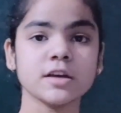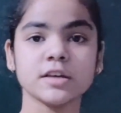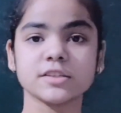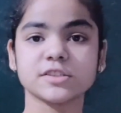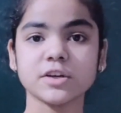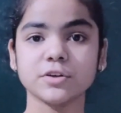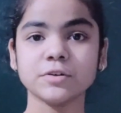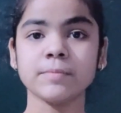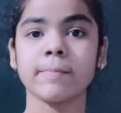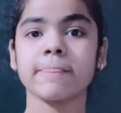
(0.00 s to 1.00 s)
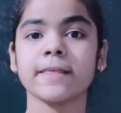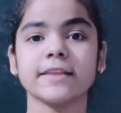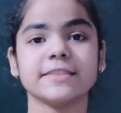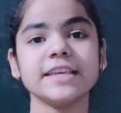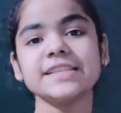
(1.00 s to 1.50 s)
So
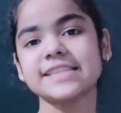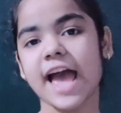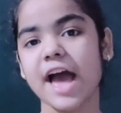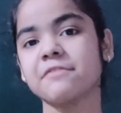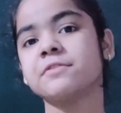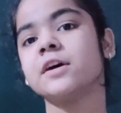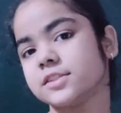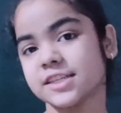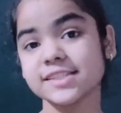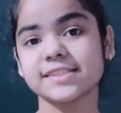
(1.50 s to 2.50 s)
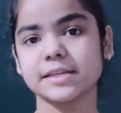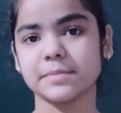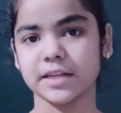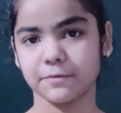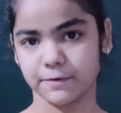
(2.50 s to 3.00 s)
these have
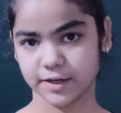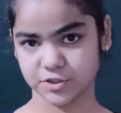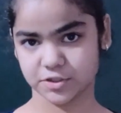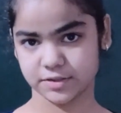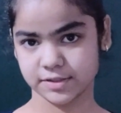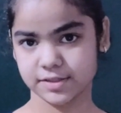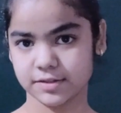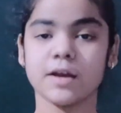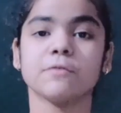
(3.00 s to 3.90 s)
dissimilar functions.